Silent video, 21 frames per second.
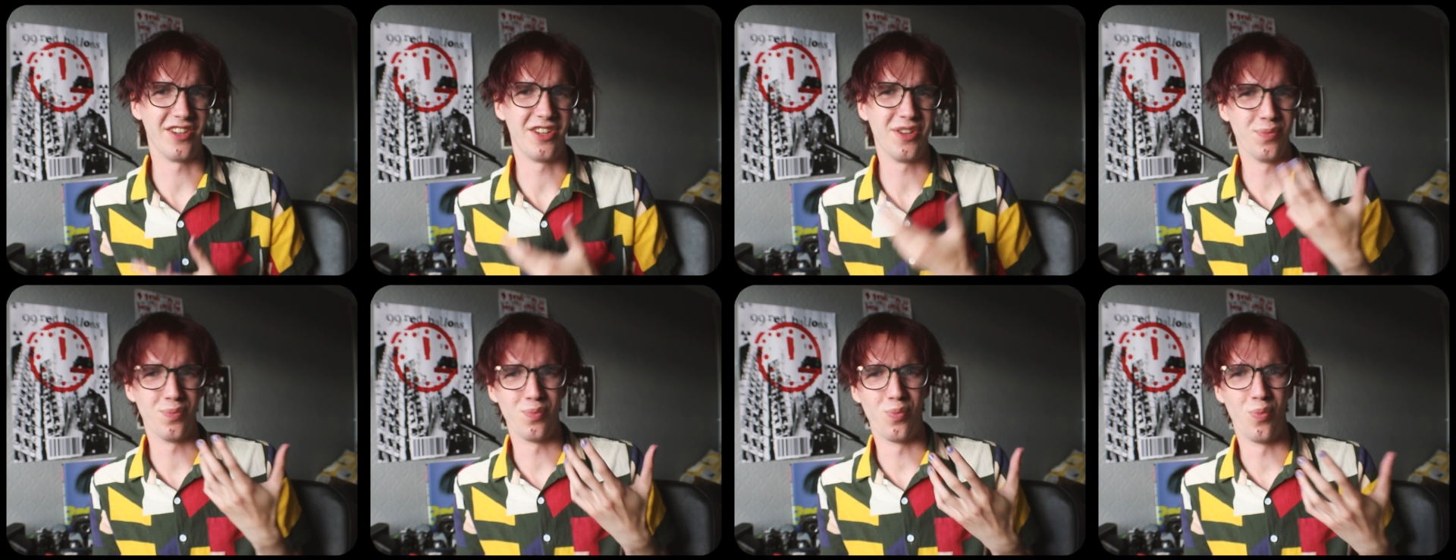Are
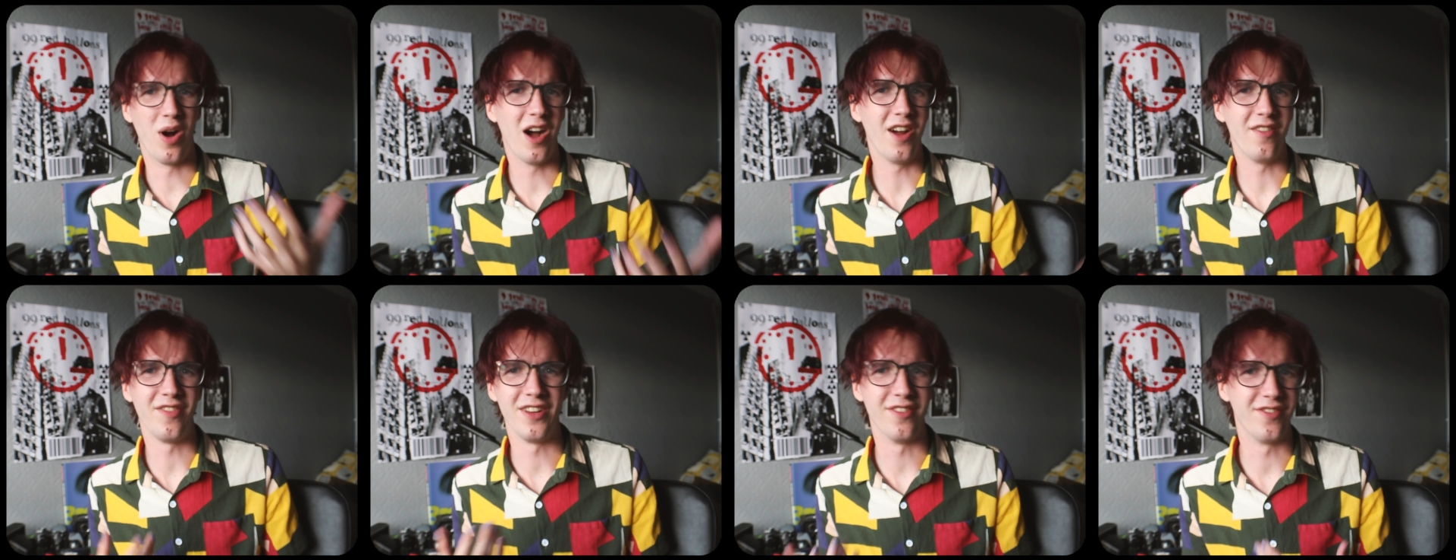you
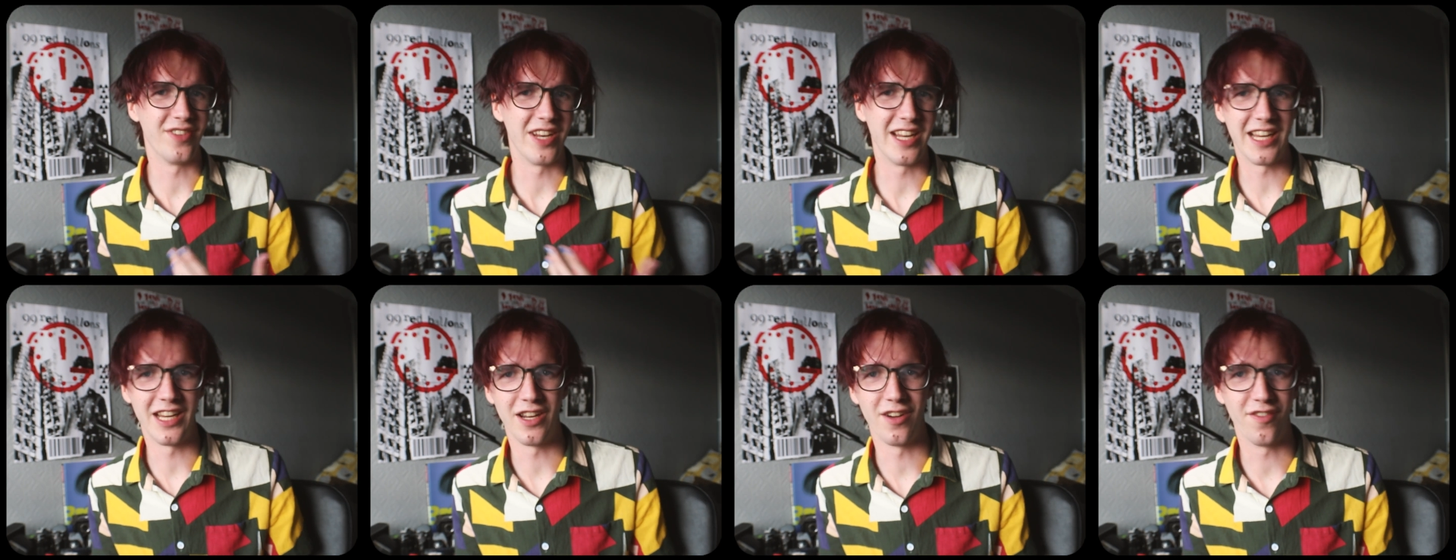worthy of
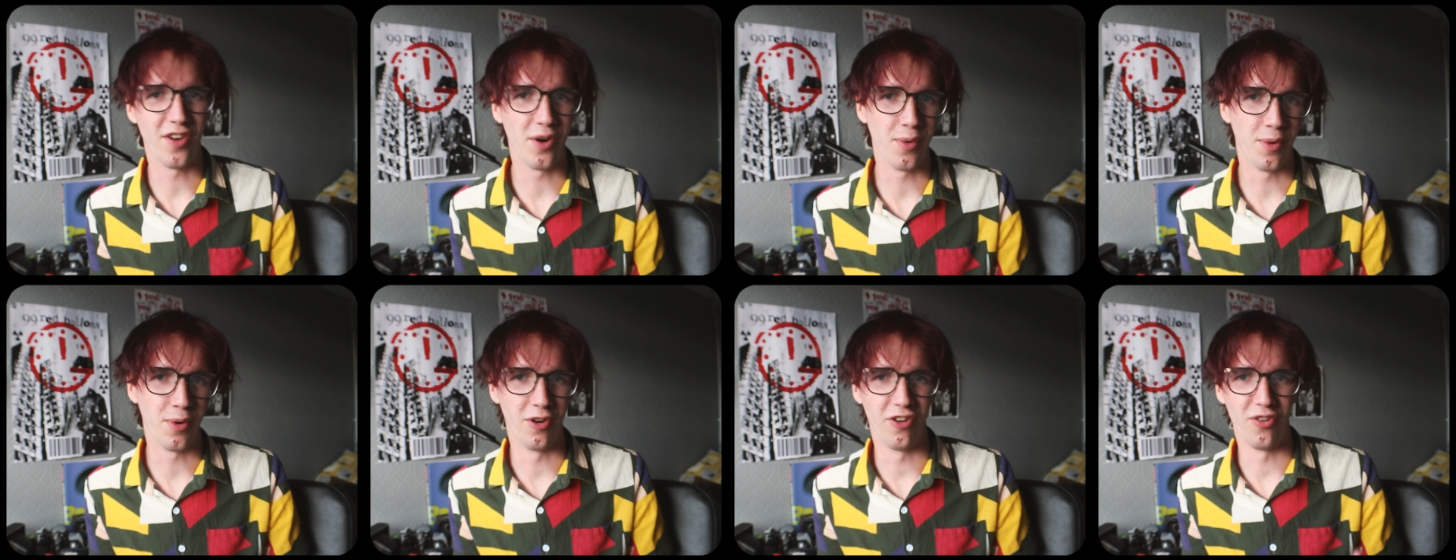taking a
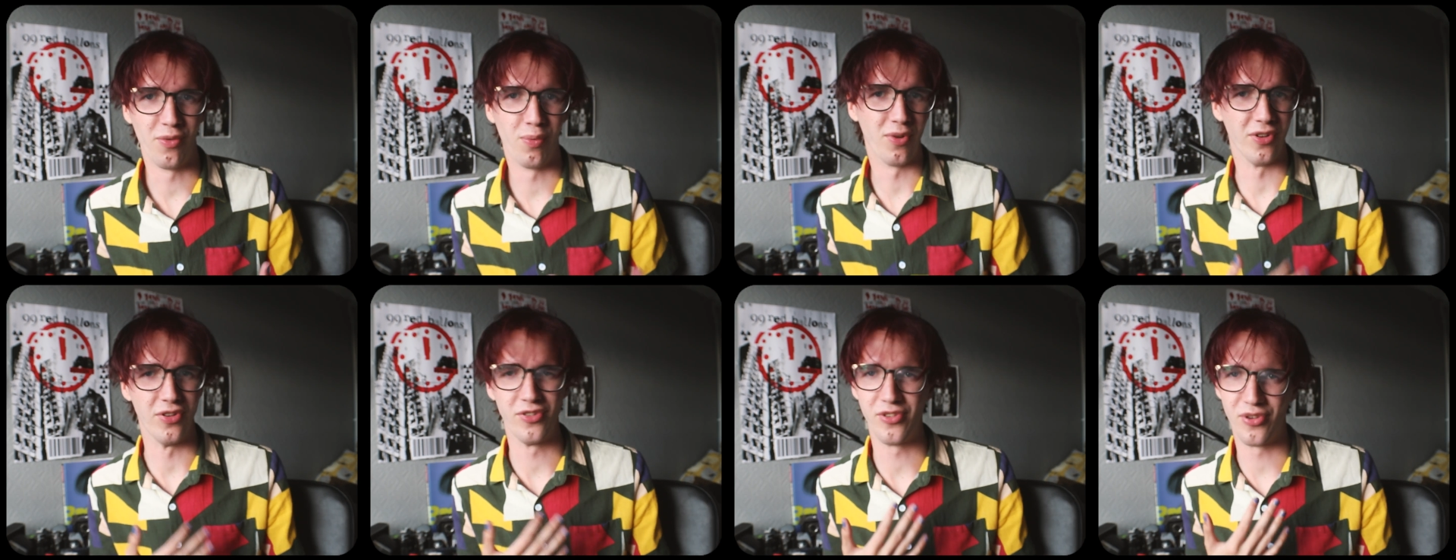photo
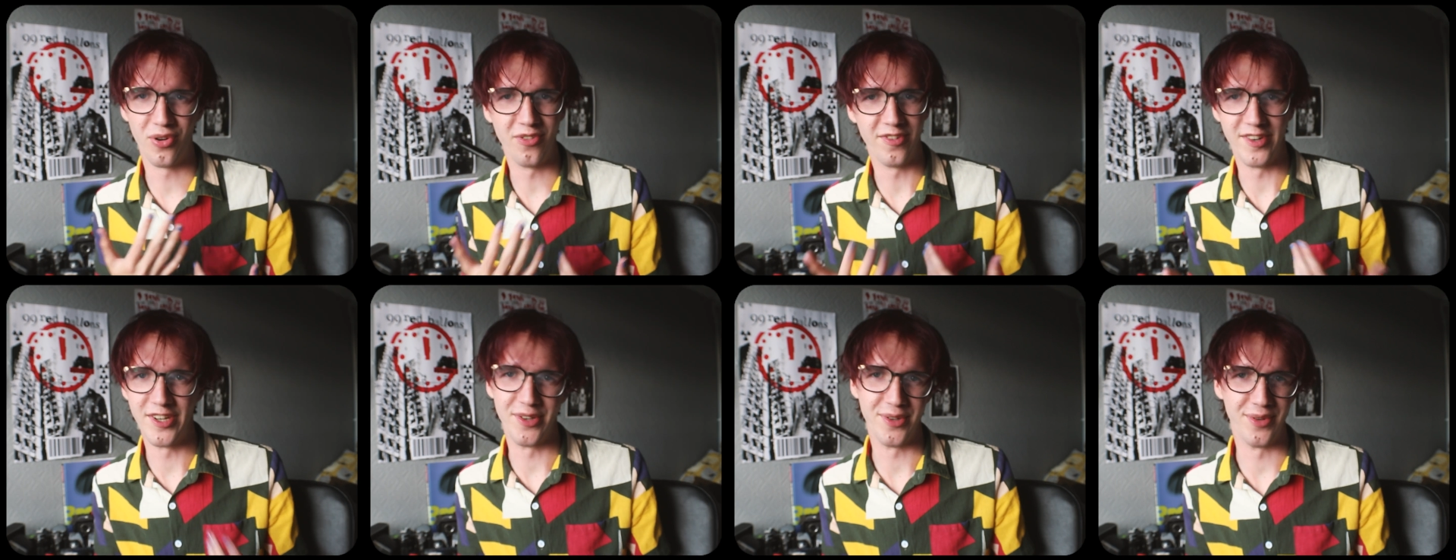of? What
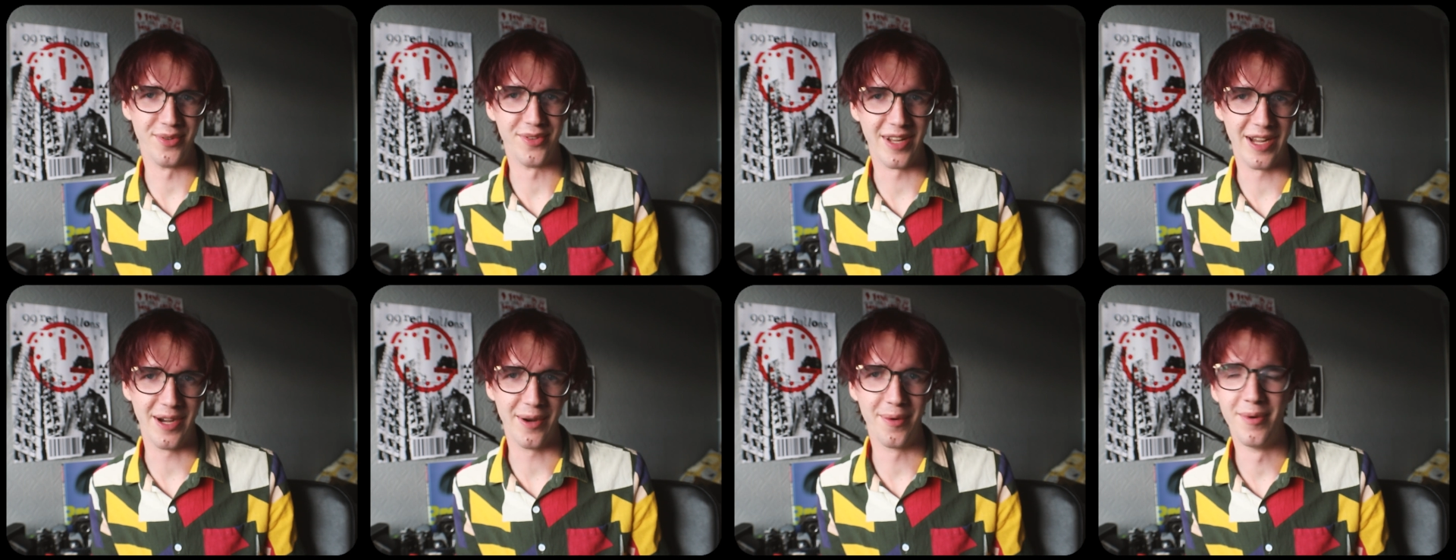story do you
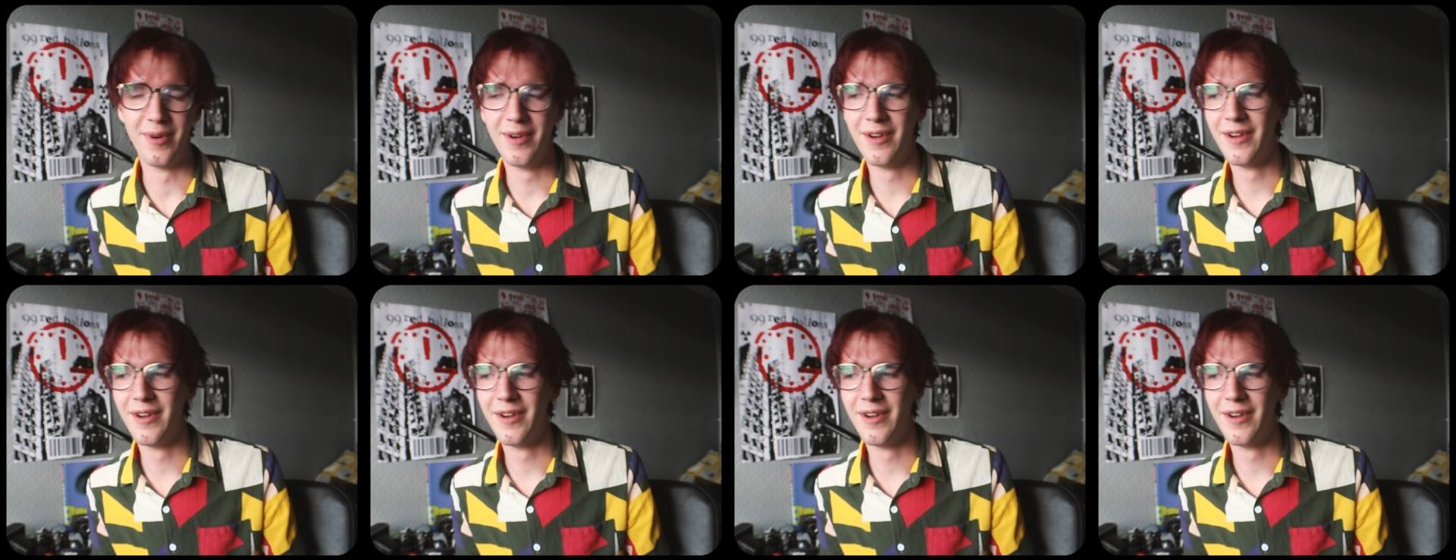tell?